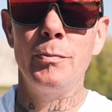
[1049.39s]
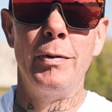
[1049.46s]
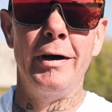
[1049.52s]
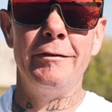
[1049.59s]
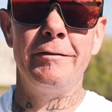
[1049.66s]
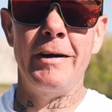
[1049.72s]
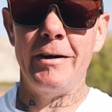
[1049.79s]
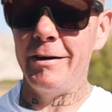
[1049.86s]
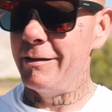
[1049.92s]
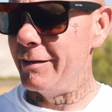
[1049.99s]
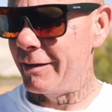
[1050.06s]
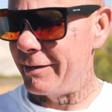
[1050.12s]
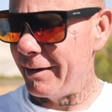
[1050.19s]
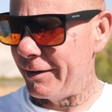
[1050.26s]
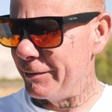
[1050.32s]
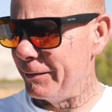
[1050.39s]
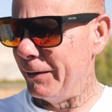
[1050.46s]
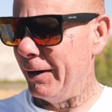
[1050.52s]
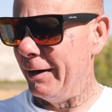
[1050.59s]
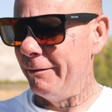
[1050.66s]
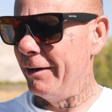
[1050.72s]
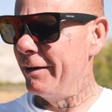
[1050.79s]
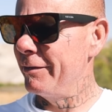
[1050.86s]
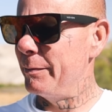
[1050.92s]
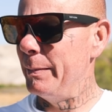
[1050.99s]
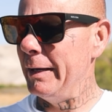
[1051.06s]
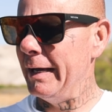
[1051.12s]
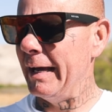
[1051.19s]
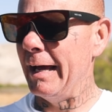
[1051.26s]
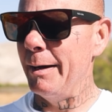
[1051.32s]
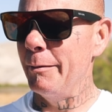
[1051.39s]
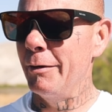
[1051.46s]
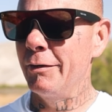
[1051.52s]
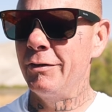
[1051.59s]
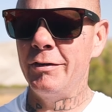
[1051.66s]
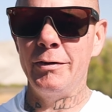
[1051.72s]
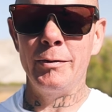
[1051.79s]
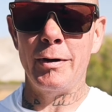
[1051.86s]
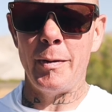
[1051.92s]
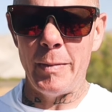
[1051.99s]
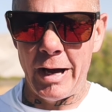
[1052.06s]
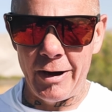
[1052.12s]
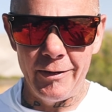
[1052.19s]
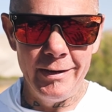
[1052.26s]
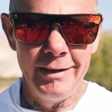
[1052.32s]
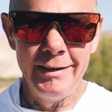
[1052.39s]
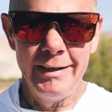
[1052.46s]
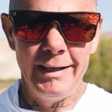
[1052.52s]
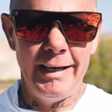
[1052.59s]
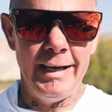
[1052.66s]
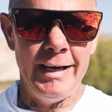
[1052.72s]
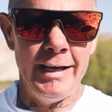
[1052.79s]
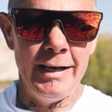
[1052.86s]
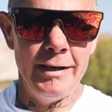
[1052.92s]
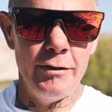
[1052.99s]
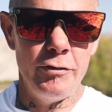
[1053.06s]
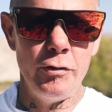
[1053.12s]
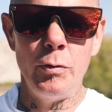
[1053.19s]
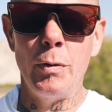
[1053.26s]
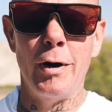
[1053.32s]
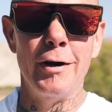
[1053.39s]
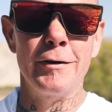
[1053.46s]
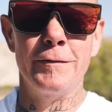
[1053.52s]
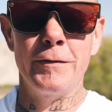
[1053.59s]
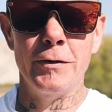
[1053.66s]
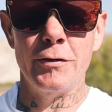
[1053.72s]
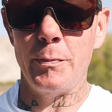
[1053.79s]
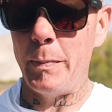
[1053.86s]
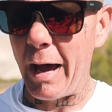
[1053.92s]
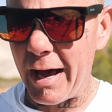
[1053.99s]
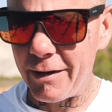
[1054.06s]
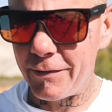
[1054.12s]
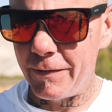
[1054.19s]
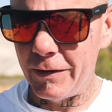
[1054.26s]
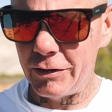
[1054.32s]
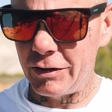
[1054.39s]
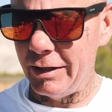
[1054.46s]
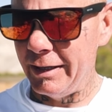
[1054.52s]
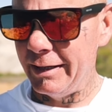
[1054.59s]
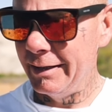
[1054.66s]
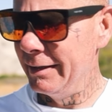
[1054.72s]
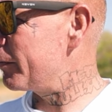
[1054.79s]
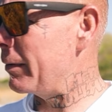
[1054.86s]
but very successful of us being able to come out and do our first bass fishing.